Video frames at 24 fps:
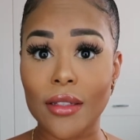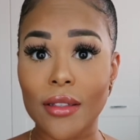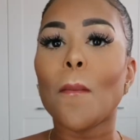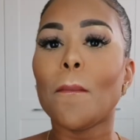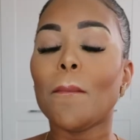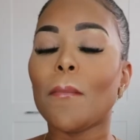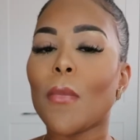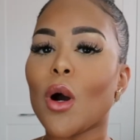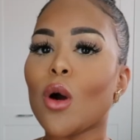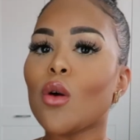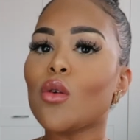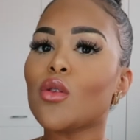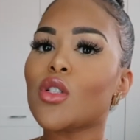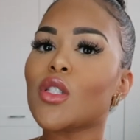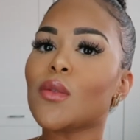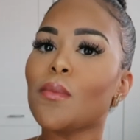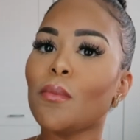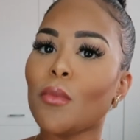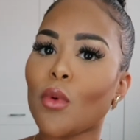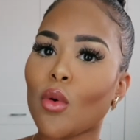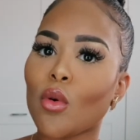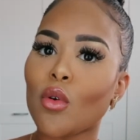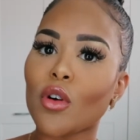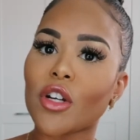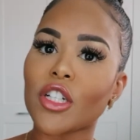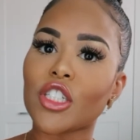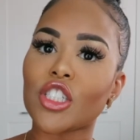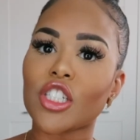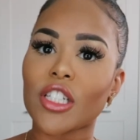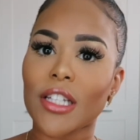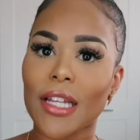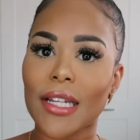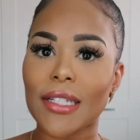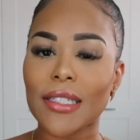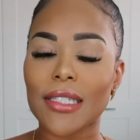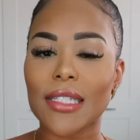Most mortgage
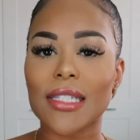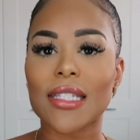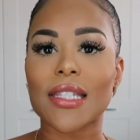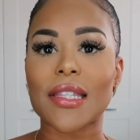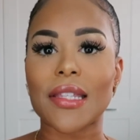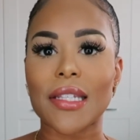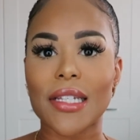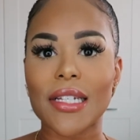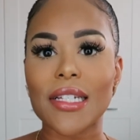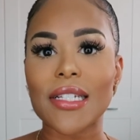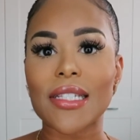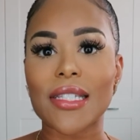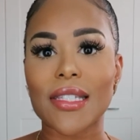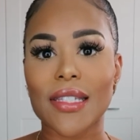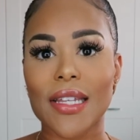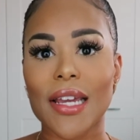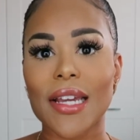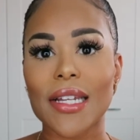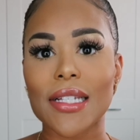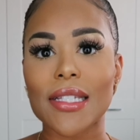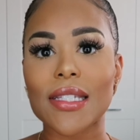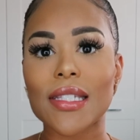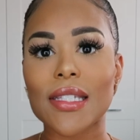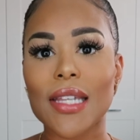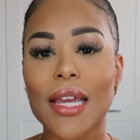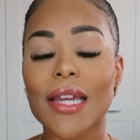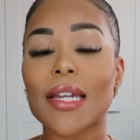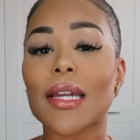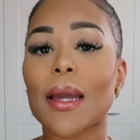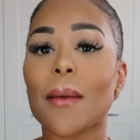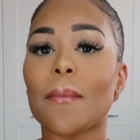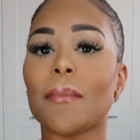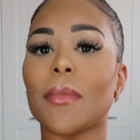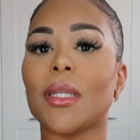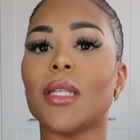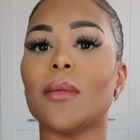lenders these days take
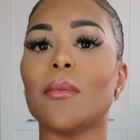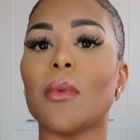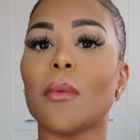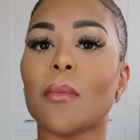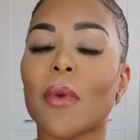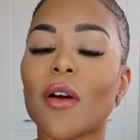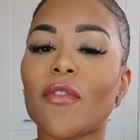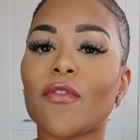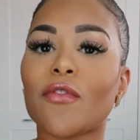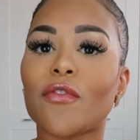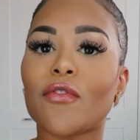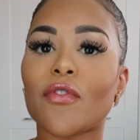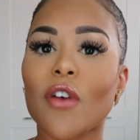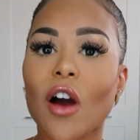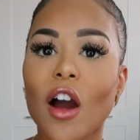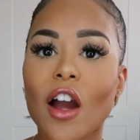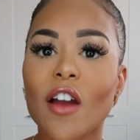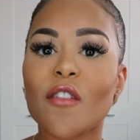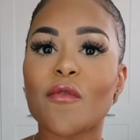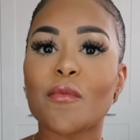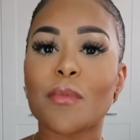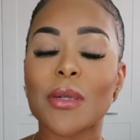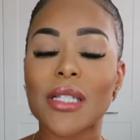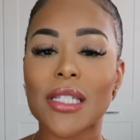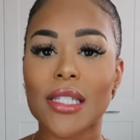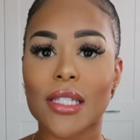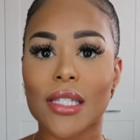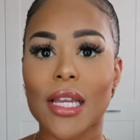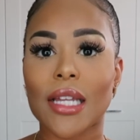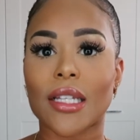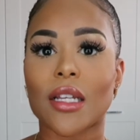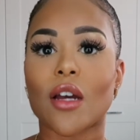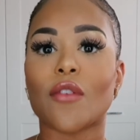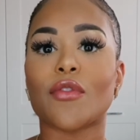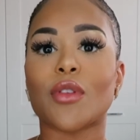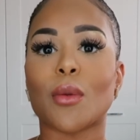a minimum of
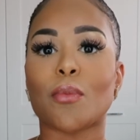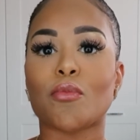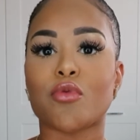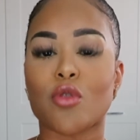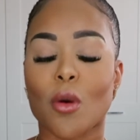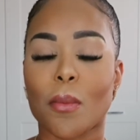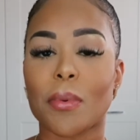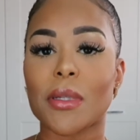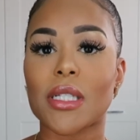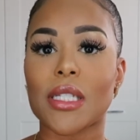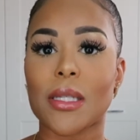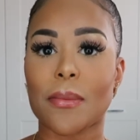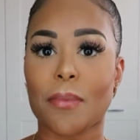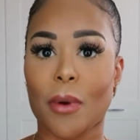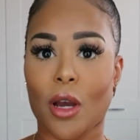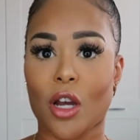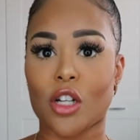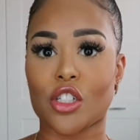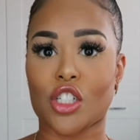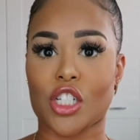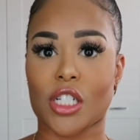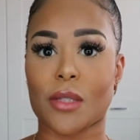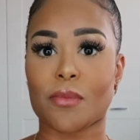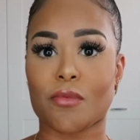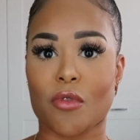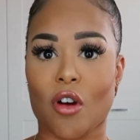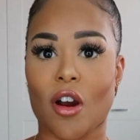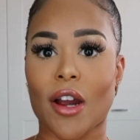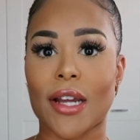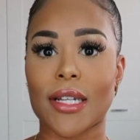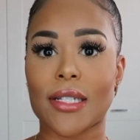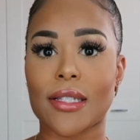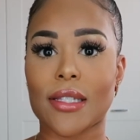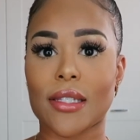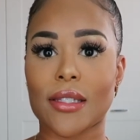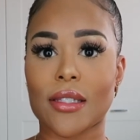5% of the property purchase
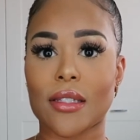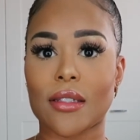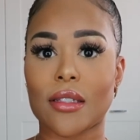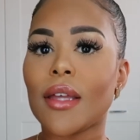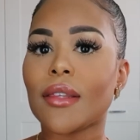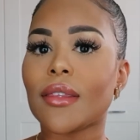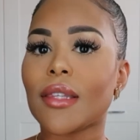price.